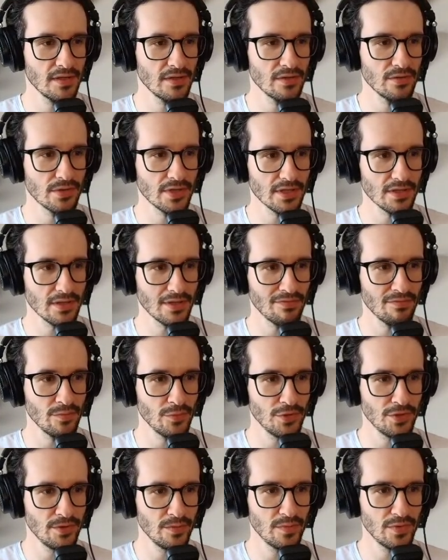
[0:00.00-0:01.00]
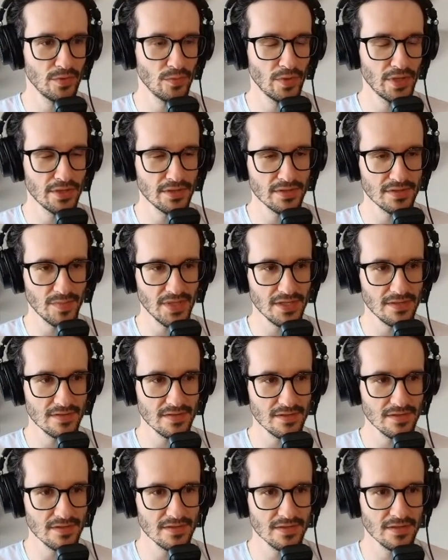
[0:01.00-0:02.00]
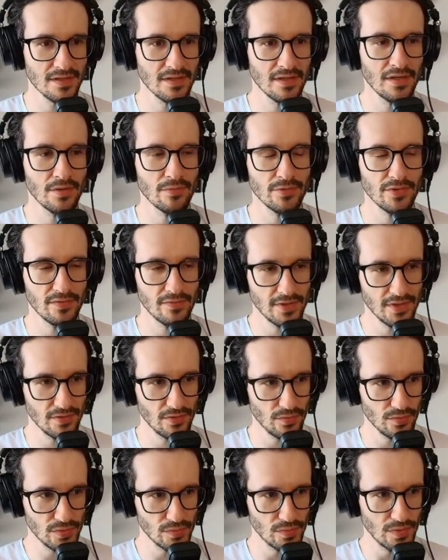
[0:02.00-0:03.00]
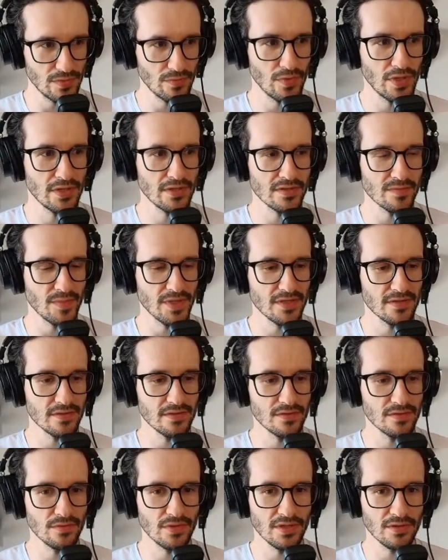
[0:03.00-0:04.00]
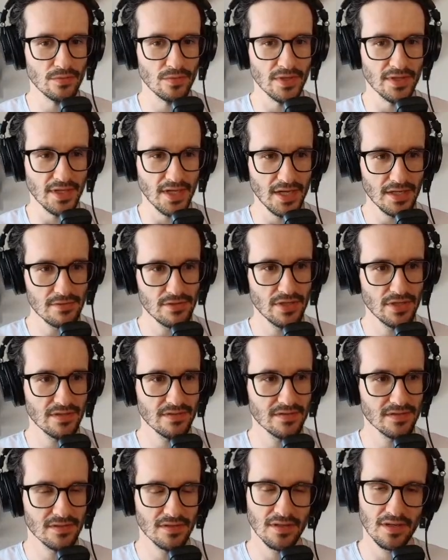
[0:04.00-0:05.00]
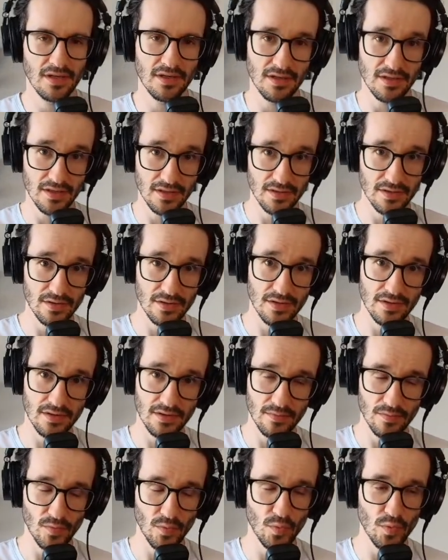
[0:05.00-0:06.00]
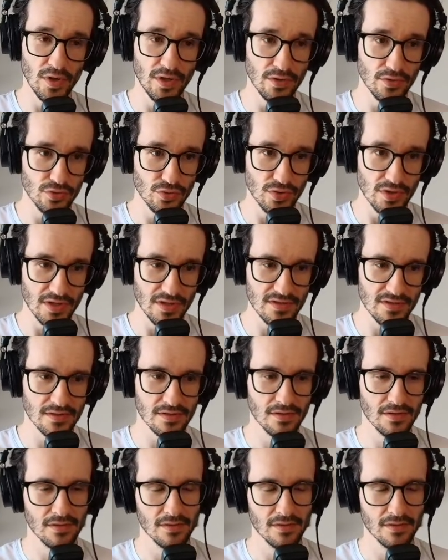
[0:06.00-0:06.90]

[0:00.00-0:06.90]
You can have multiple workspaces. Within those workspaces you can run agents and work trees.